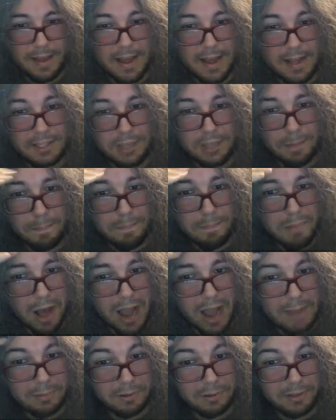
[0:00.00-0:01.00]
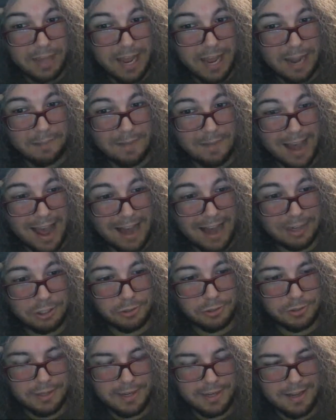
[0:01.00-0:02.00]
It's a Bible game,
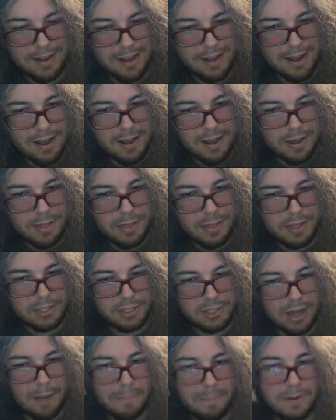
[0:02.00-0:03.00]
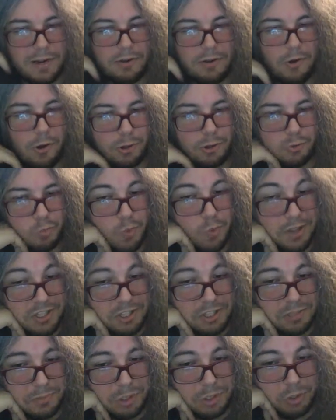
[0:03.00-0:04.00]
actually. This company called
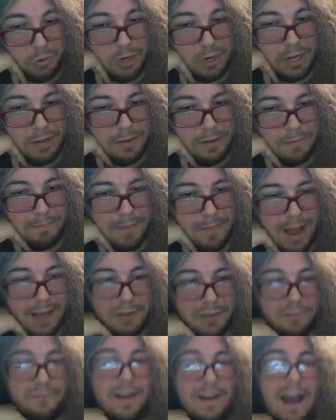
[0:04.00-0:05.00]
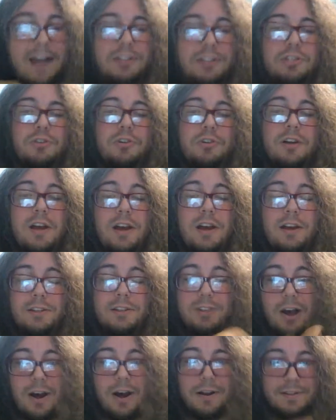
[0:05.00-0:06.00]
Wisdom Tree manufactured
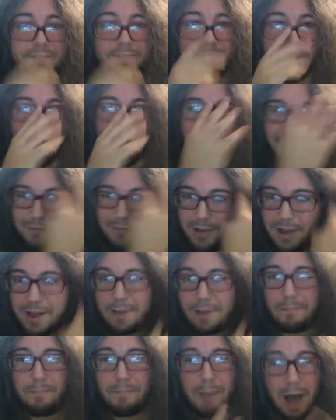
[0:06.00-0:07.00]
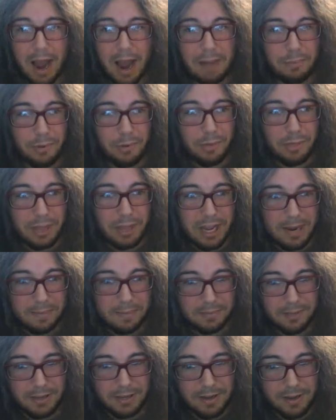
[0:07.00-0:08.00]
tons of
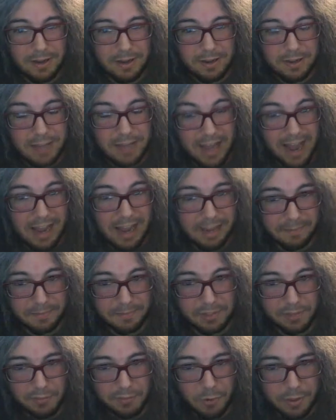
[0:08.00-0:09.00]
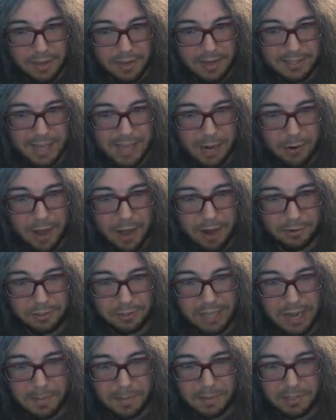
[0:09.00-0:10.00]
Bible-themed games for the Nintendo
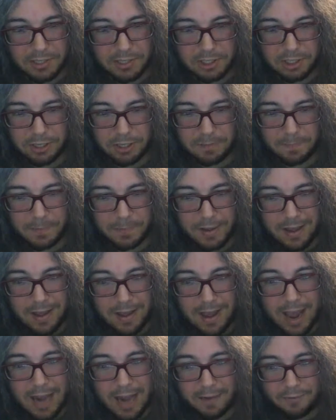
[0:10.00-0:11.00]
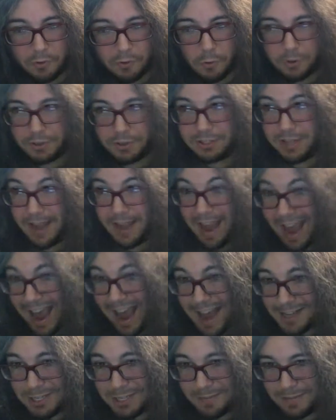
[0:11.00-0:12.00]
Entertainment System. And of course, they
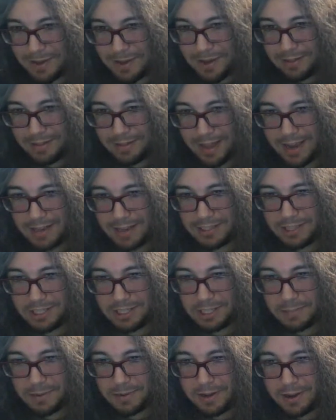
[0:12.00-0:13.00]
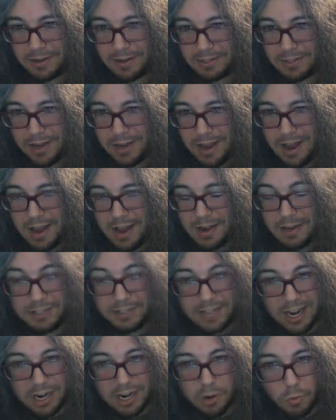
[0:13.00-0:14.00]
had to be unlicensed because
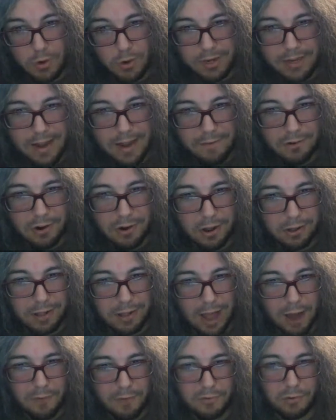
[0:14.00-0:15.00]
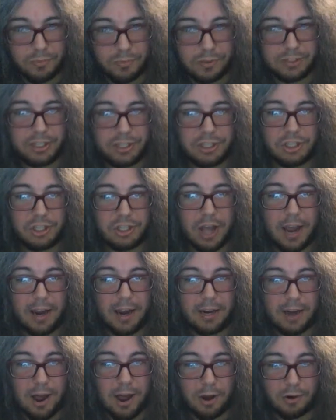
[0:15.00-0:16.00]
Nintendo would never allow for religious
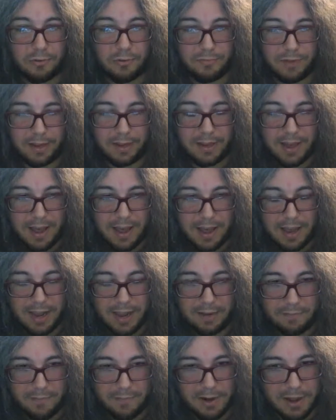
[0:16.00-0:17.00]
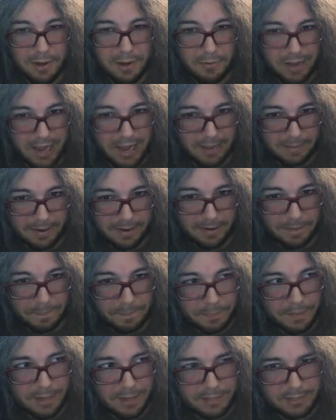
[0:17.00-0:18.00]
iconography in video gaming,
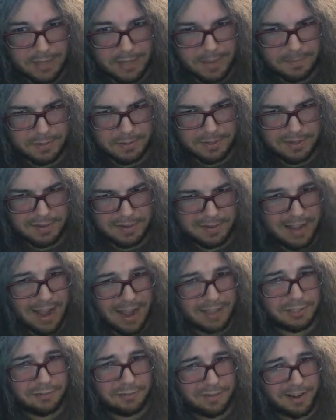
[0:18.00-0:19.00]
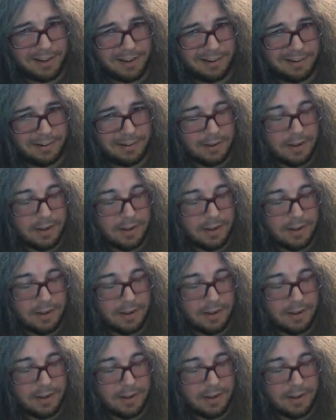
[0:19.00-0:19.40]
except in Castlevania.